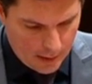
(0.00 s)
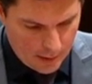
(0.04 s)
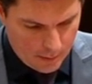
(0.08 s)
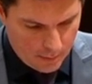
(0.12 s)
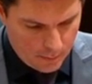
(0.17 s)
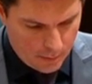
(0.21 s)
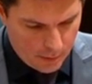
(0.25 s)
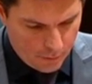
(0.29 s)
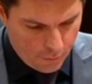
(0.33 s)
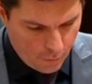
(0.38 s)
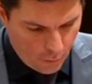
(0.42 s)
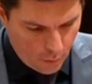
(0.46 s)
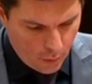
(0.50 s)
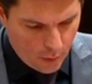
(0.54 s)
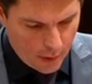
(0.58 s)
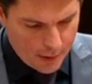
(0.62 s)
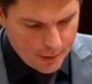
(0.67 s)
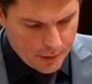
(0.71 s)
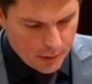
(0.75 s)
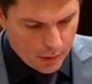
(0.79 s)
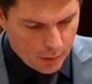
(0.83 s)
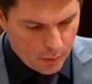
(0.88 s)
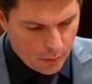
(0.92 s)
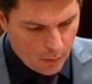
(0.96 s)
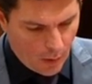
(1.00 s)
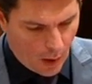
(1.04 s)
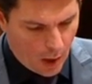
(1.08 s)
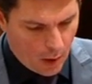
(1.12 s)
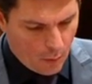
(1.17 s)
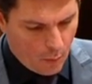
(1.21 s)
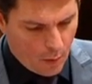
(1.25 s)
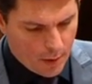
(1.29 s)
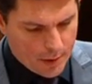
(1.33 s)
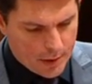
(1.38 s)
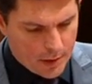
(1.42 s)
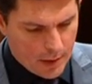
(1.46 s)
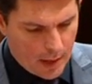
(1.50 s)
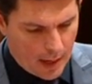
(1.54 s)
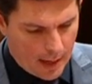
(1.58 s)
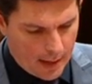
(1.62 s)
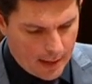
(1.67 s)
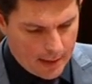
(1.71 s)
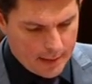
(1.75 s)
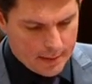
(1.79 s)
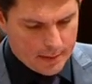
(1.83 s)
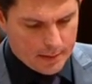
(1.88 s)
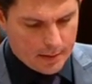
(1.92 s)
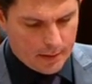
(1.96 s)
Before I do, I want to
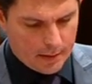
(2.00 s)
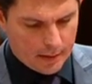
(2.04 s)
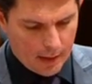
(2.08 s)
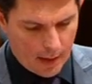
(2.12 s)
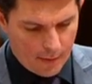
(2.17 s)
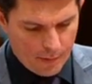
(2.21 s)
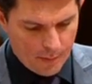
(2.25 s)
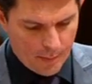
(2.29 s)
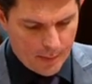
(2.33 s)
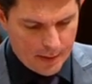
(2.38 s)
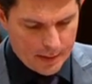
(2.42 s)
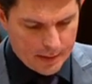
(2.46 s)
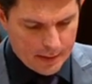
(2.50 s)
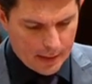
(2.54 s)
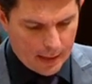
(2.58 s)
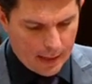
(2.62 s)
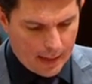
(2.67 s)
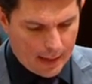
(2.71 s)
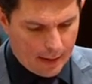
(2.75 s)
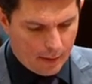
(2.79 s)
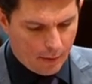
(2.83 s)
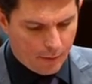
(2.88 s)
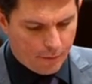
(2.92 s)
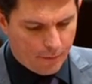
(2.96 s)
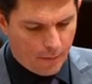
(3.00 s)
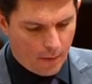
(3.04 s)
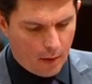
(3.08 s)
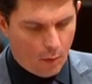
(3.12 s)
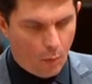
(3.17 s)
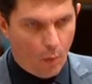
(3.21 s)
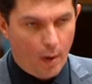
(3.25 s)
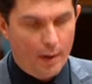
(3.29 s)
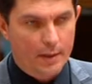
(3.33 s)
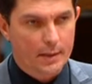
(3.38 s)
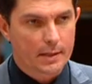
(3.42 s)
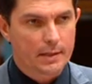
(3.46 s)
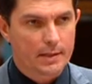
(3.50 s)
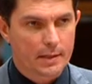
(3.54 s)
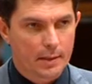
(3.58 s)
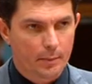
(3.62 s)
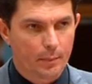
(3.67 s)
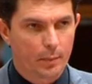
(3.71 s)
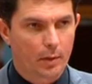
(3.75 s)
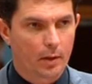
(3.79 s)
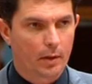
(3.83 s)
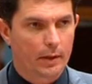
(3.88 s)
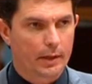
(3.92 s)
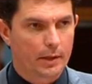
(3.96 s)
ask the government to clarify one
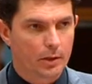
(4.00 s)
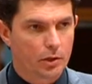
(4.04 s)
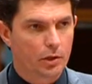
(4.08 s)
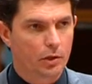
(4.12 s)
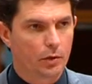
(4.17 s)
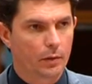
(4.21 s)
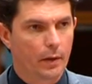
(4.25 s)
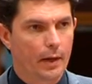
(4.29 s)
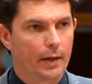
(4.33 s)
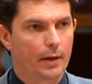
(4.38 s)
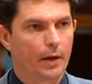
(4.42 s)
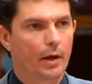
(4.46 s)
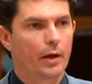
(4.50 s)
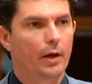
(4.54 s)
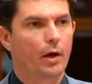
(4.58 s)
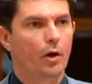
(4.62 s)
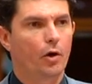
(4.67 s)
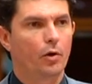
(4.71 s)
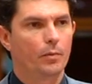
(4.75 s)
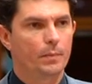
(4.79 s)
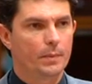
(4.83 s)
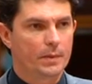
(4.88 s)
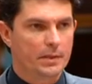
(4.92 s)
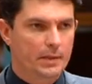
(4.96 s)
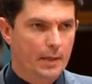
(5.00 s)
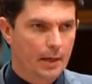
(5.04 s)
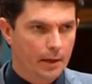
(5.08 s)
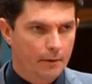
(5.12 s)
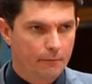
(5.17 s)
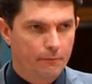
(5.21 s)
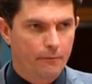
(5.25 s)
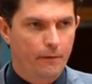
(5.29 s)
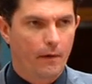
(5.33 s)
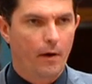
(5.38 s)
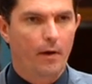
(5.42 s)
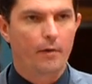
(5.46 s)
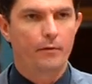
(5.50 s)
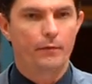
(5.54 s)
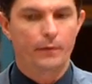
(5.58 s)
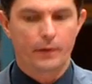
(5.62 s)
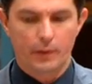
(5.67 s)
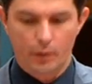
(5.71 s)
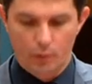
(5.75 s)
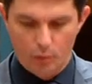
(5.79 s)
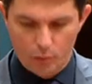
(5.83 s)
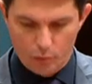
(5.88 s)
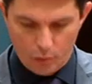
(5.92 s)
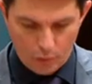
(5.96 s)
simple issue, and I hope Senator
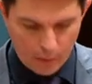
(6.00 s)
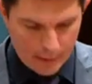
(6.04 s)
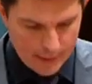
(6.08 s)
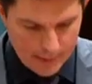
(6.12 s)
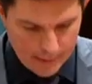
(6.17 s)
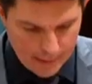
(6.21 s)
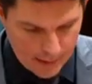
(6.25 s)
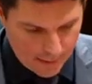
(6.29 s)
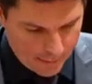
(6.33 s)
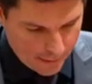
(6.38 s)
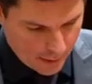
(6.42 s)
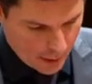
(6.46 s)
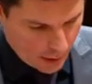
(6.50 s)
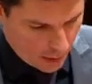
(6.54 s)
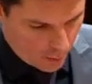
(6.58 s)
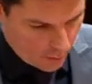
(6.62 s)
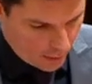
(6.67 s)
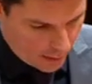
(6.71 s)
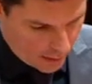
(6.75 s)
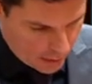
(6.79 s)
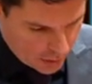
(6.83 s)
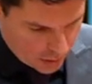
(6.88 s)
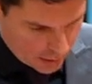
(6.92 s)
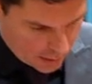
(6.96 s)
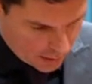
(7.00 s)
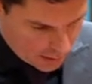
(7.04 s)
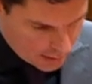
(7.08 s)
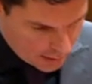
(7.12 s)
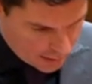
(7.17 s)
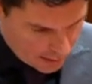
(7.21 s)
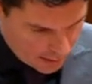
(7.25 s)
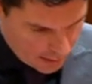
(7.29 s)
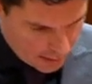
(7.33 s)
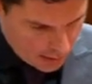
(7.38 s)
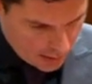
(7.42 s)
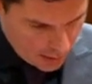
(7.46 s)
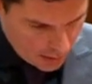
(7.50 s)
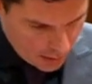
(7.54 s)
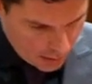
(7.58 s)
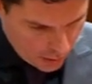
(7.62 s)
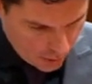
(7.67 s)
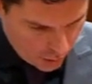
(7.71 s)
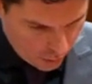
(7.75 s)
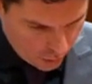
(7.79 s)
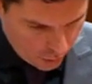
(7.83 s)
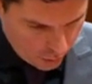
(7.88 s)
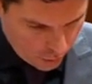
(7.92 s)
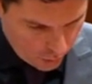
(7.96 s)
Fifield or any of the other coalitions
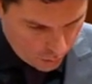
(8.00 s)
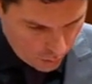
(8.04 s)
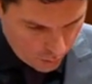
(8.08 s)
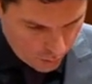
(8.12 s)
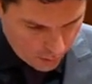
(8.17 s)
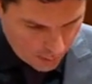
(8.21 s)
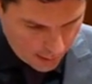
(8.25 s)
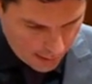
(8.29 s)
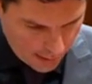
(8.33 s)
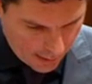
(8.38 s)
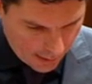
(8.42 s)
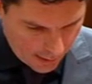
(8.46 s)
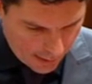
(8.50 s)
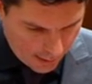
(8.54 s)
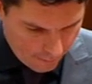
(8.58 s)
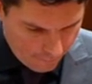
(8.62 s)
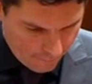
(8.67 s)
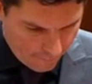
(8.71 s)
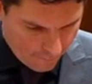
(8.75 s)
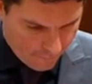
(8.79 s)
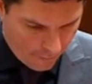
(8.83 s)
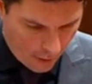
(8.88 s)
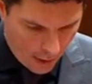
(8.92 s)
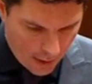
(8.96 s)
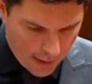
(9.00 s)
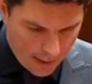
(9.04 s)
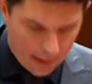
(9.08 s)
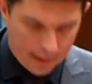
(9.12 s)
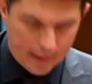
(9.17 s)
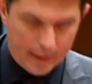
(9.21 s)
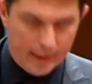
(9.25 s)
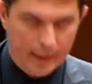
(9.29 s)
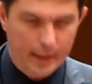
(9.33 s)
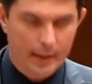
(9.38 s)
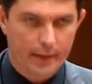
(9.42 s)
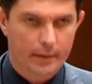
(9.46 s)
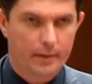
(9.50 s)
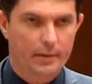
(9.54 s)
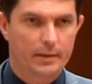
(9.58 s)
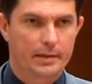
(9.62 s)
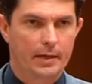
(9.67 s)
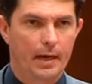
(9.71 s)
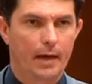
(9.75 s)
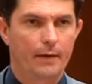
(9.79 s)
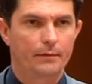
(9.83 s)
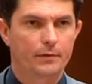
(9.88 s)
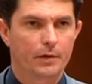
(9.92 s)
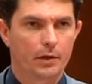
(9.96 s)
who file in here this
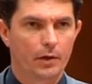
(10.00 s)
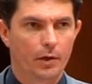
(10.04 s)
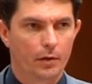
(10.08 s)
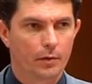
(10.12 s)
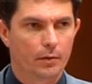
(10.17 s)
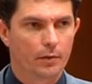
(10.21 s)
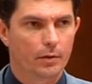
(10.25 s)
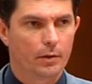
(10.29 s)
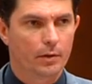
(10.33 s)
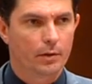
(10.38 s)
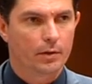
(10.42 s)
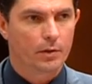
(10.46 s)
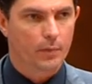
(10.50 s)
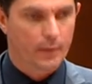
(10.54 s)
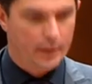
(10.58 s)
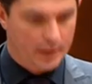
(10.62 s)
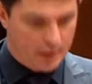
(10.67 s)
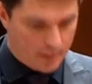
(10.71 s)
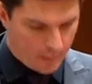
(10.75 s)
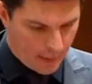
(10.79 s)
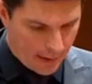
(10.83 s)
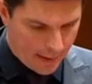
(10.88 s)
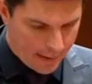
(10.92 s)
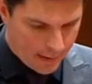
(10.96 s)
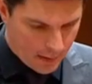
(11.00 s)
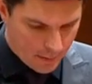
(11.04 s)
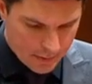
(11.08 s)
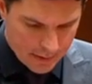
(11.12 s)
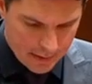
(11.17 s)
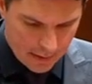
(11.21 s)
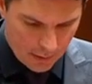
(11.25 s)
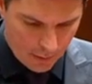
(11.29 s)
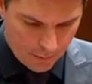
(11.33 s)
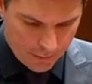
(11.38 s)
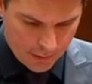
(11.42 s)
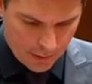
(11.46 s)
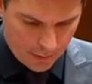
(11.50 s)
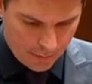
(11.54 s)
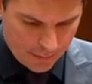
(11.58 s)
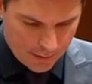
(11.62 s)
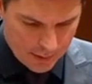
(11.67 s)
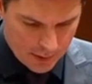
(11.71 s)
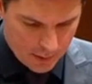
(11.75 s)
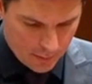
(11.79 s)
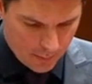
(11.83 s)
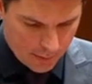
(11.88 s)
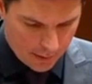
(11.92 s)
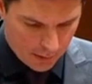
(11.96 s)
afternoon to explain themselves on
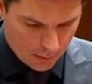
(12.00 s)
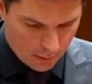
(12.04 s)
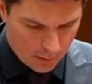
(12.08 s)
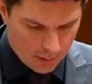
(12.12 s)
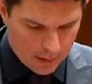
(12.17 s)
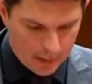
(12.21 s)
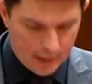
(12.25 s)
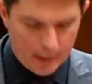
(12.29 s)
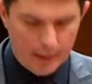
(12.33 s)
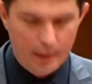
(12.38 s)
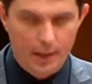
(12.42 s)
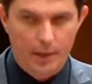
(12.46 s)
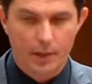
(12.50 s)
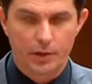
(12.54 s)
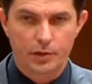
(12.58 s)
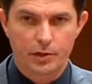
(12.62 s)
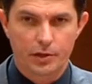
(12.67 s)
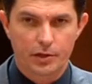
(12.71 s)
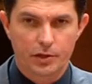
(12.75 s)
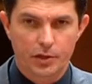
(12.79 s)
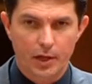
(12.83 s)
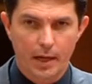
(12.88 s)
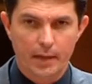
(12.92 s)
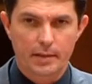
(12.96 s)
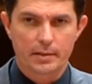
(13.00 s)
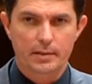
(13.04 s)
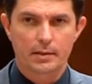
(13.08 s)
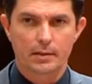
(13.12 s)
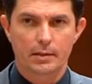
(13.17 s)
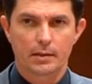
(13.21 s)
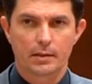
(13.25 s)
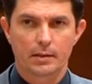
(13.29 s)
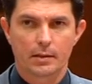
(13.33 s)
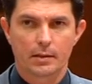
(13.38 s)
this bill to just